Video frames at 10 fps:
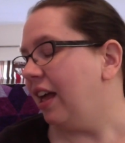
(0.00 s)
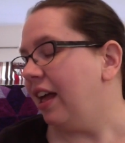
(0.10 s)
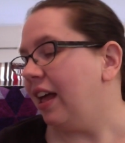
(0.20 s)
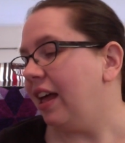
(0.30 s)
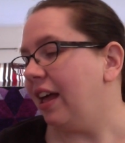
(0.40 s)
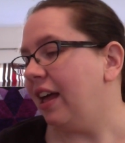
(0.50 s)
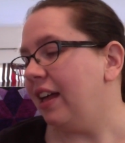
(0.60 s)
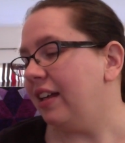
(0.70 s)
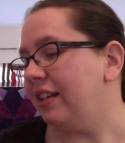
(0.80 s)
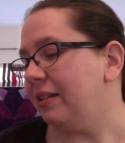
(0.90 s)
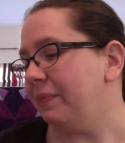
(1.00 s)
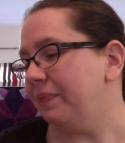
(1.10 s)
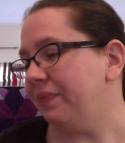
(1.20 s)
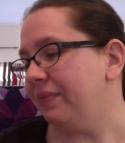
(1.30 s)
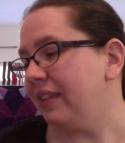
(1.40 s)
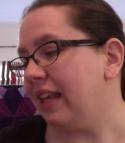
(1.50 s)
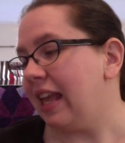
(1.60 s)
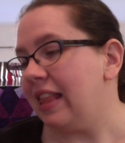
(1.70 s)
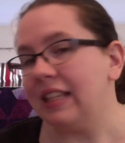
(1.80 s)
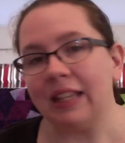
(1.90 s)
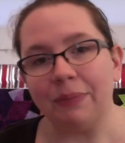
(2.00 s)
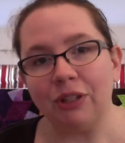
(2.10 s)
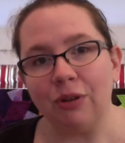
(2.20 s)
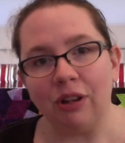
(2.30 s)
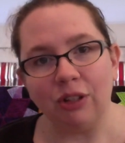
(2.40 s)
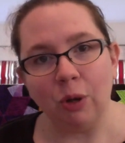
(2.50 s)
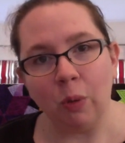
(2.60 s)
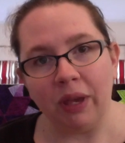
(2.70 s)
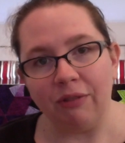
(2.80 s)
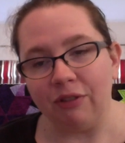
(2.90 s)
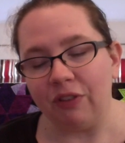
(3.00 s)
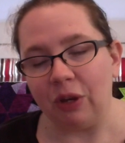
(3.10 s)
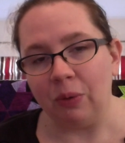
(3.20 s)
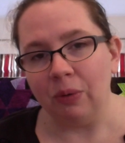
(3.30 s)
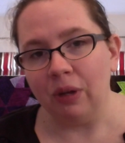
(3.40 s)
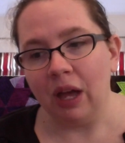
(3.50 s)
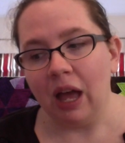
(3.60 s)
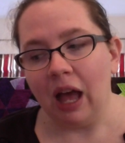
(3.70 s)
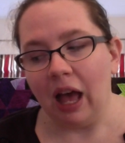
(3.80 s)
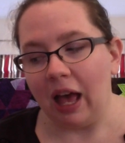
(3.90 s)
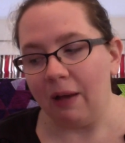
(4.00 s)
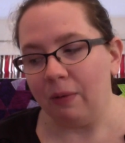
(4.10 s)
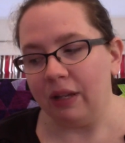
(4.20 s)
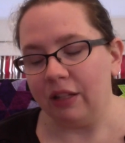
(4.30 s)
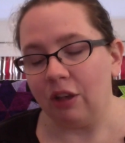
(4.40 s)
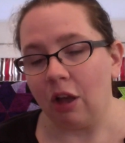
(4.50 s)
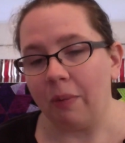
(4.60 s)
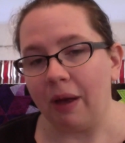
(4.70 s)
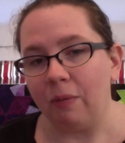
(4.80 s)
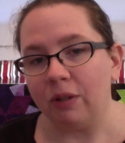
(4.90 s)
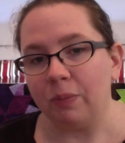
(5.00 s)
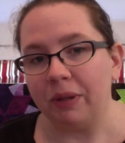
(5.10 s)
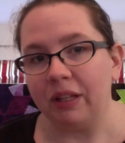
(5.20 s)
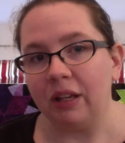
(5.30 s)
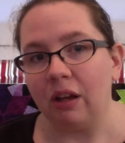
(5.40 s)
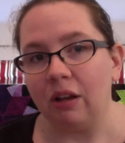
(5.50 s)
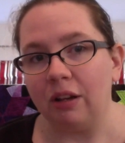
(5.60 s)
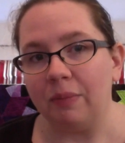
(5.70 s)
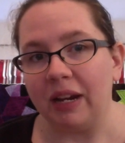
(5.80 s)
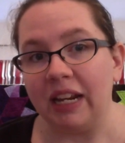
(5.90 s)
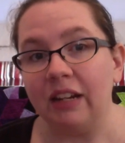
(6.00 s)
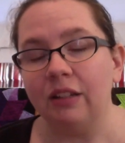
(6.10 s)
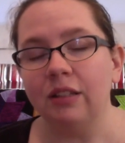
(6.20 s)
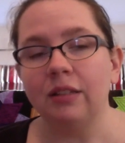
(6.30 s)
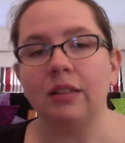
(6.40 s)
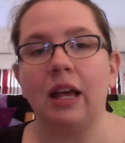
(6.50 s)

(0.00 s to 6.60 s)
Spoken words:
In this episode, I'll do a week in review. I will talk about what's been on my needles.